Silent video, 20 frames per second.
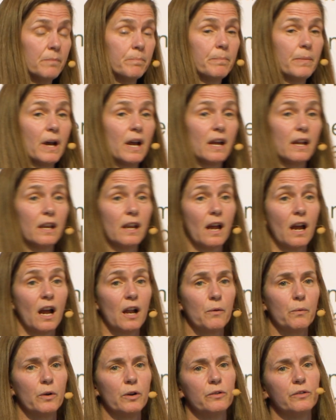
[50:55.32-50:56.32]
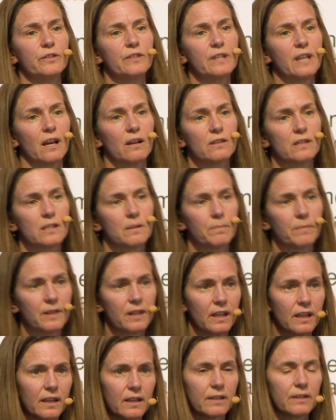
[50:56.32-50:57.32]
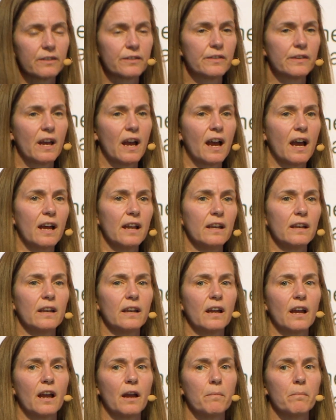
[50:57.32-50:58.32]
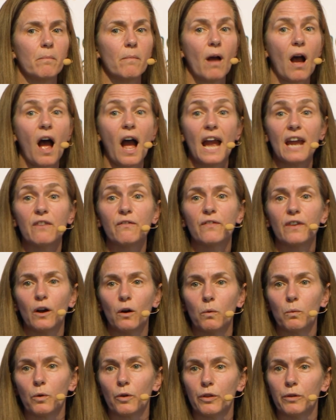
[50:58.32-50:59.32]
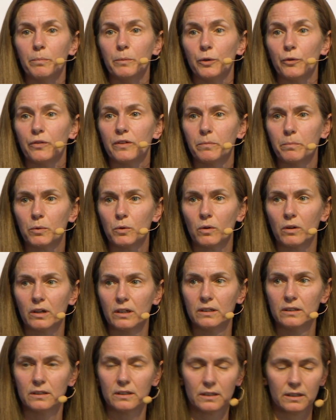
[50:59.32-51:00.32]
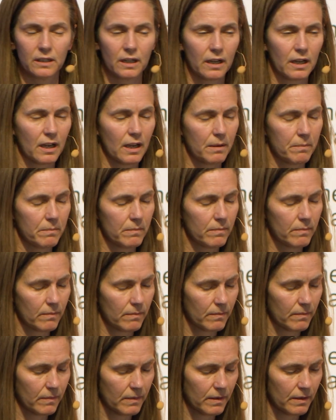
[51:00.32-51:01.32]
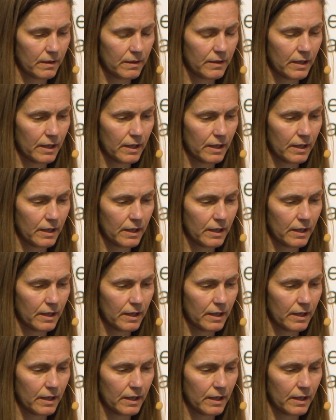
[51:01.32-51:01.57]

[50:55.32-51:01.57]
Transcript: but I wrote down some things that um, I felt were the most important. Um, and